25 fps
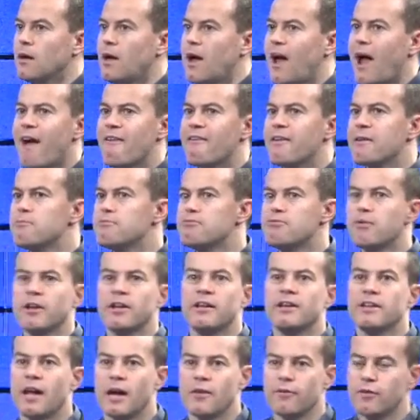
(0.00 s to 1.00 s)
hiring
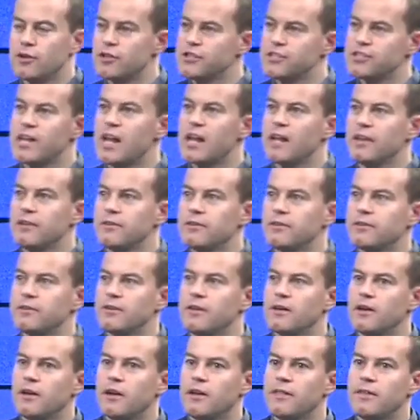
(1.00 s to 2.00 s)
brilliant, diverse talent
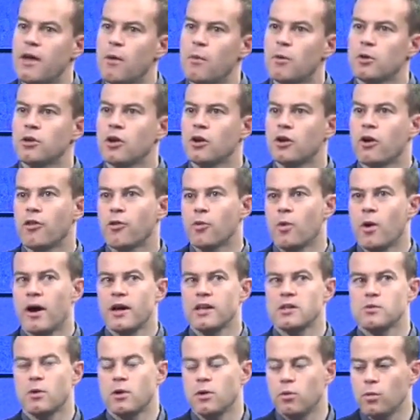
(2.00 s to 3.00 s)
that would not
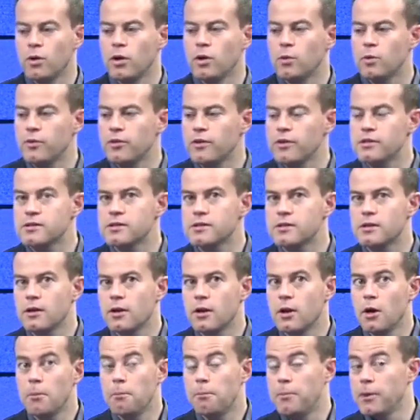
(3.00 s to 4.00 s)
otherwise want to work with us
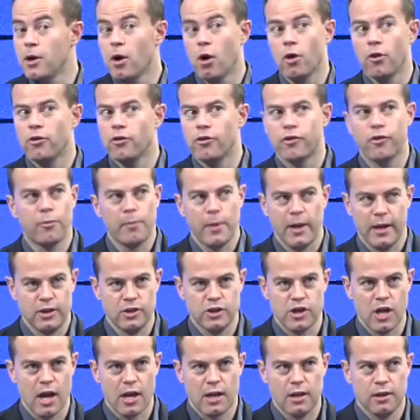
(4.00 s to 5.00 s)
beyond the
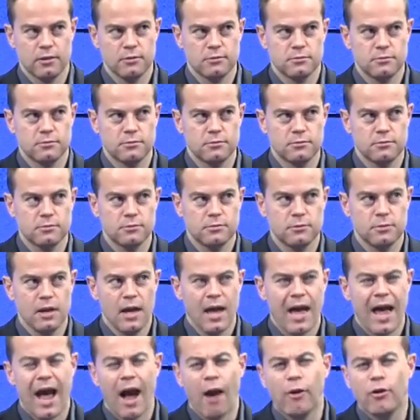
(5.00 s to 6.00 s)
paycheck.
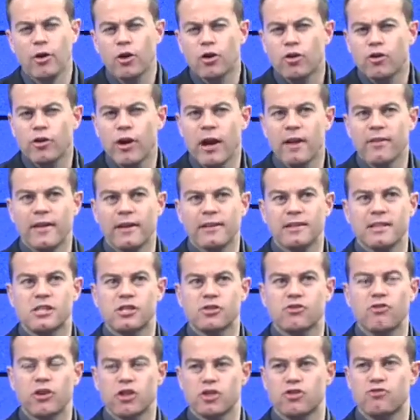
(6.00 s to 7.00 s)
How do you create that
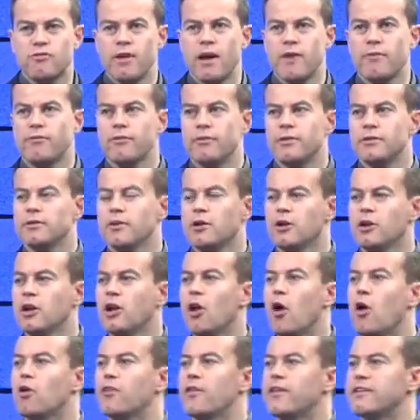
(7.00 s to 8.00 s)
discretionary effort,
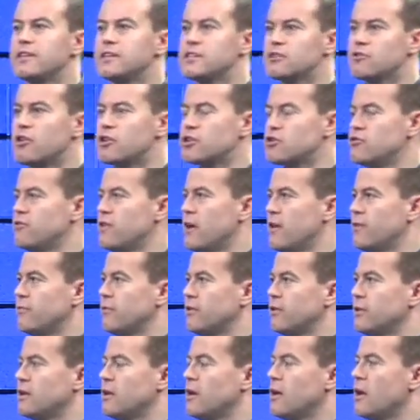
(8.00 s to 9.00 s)
unlock that discretionary
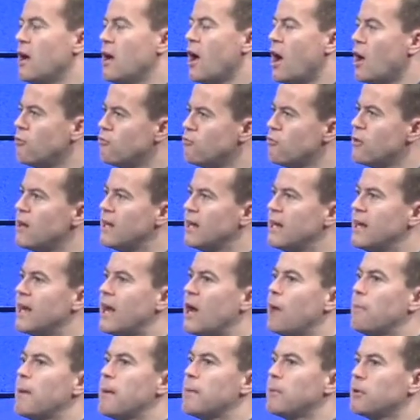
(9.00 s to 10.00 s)
effort, and really
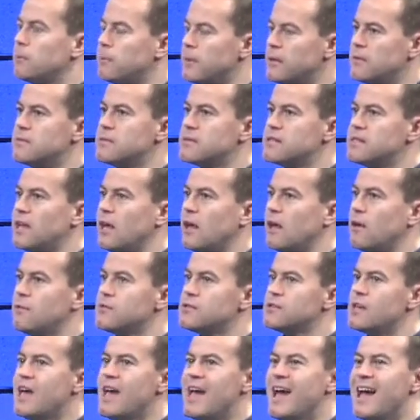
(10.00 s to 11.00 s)
allow people to be
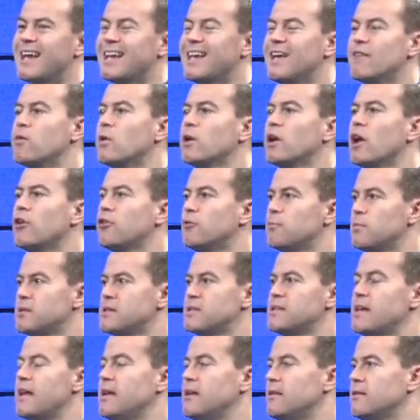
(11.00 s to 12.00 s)
themselves and give
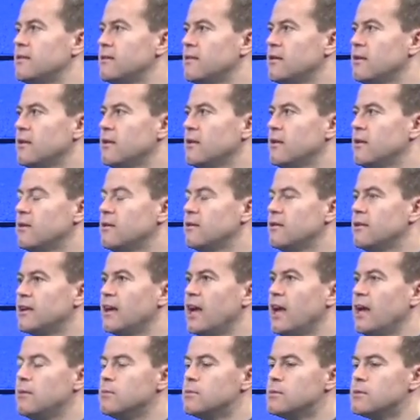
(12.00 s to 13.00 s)
100% to the
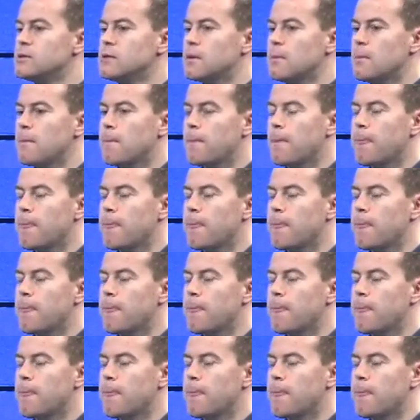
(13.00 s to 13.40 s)
games?